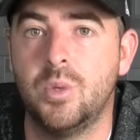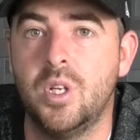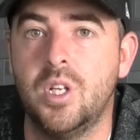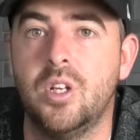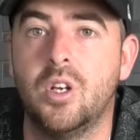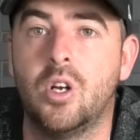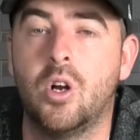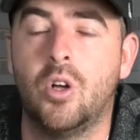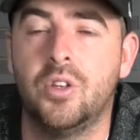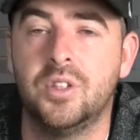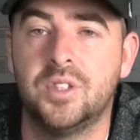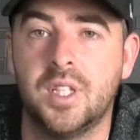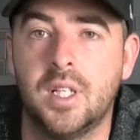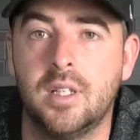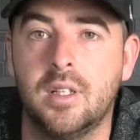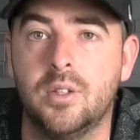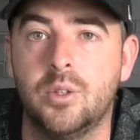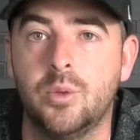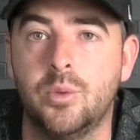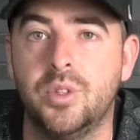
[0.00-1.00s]
media
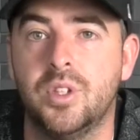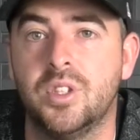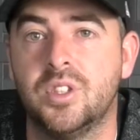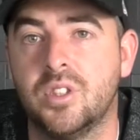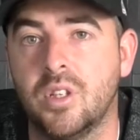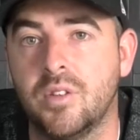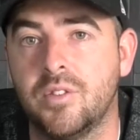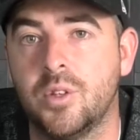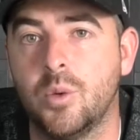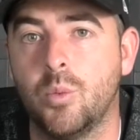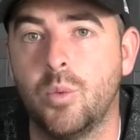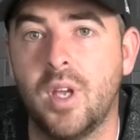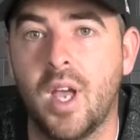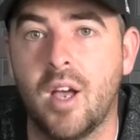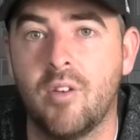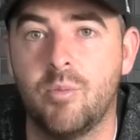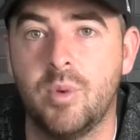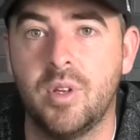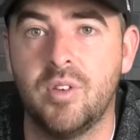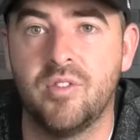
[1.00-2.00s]
content and doing the stuff that we
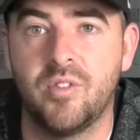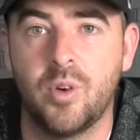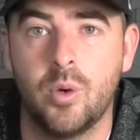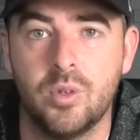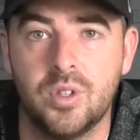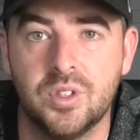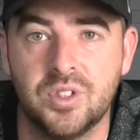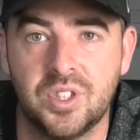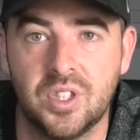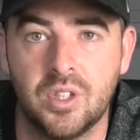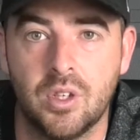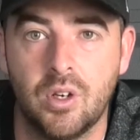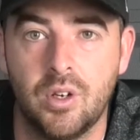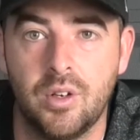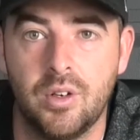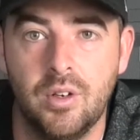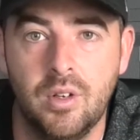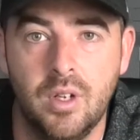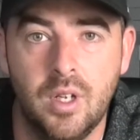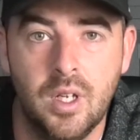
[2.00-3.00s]
have been focusing
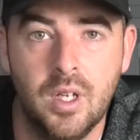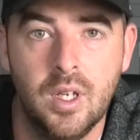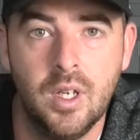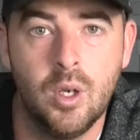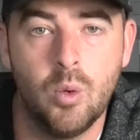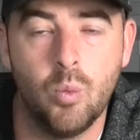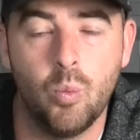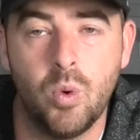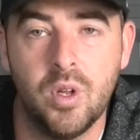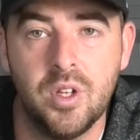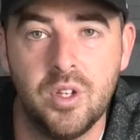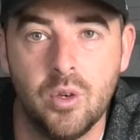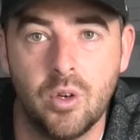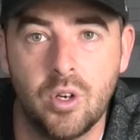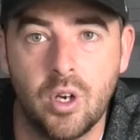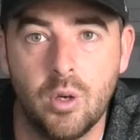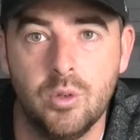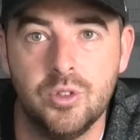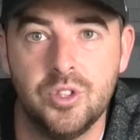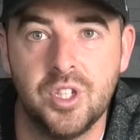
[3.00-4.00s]
on with your
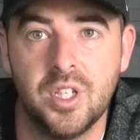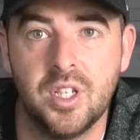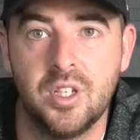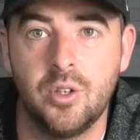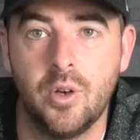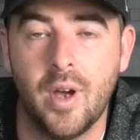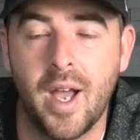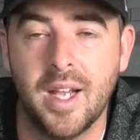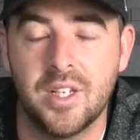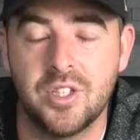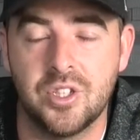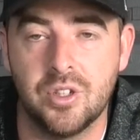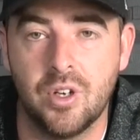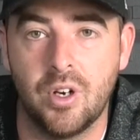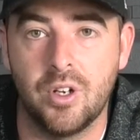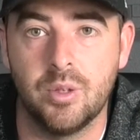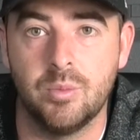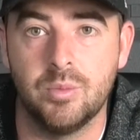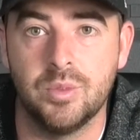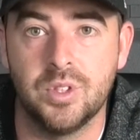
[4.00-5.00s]
coaching and your action
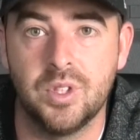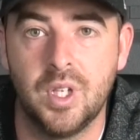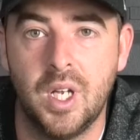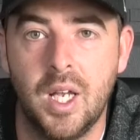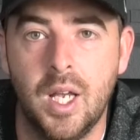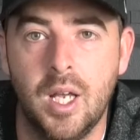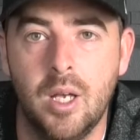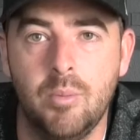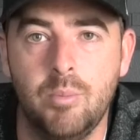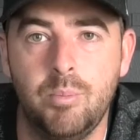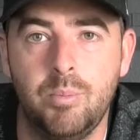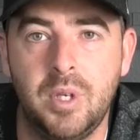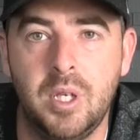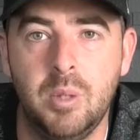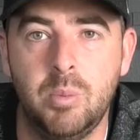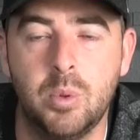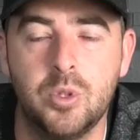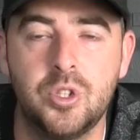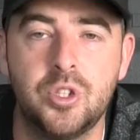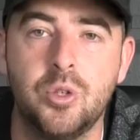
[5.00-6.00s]
items,
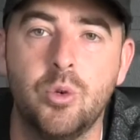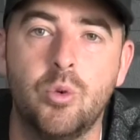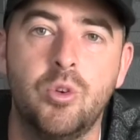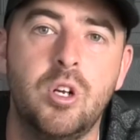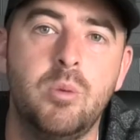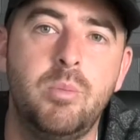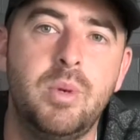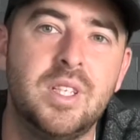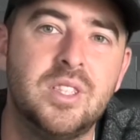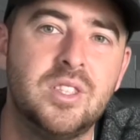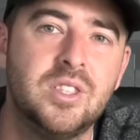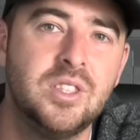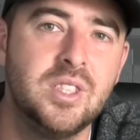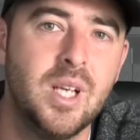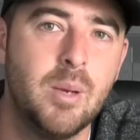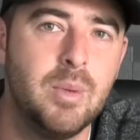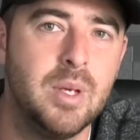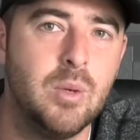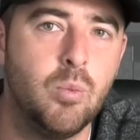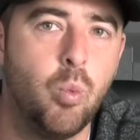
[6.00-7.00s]
people should already be
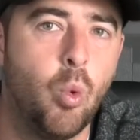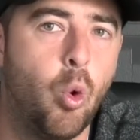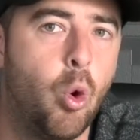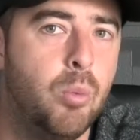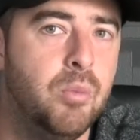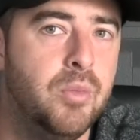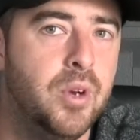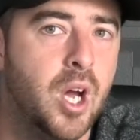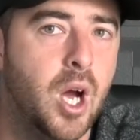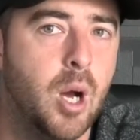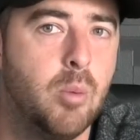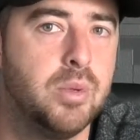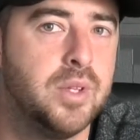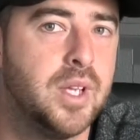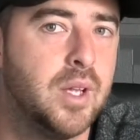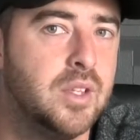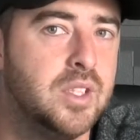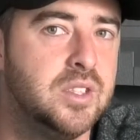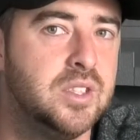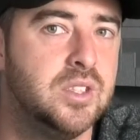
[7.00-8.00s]
semi warmed up.
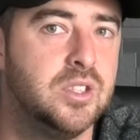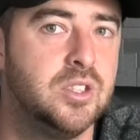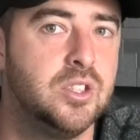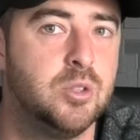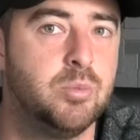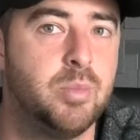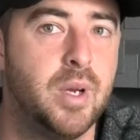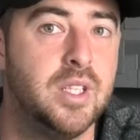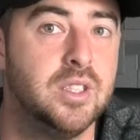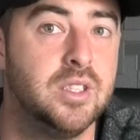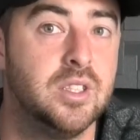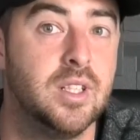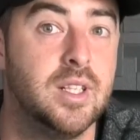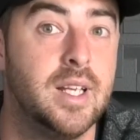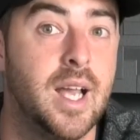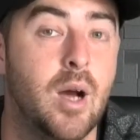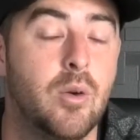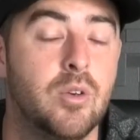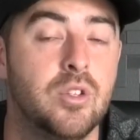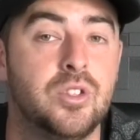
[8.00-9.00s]
Now, this is just basically
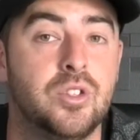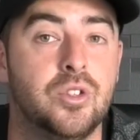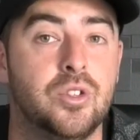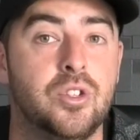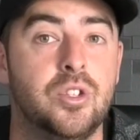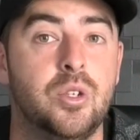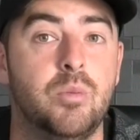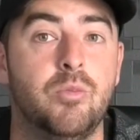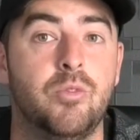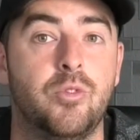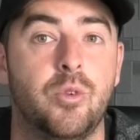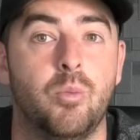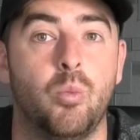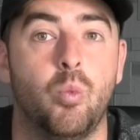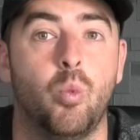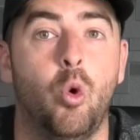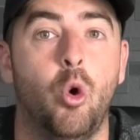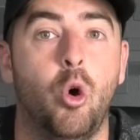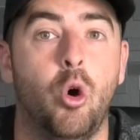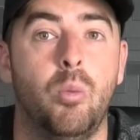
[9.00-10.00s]
how to turn them from
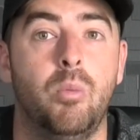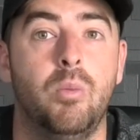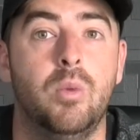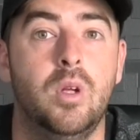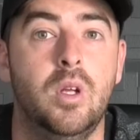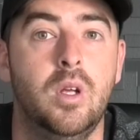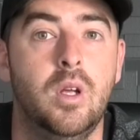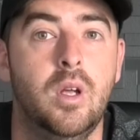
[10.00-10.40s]
warm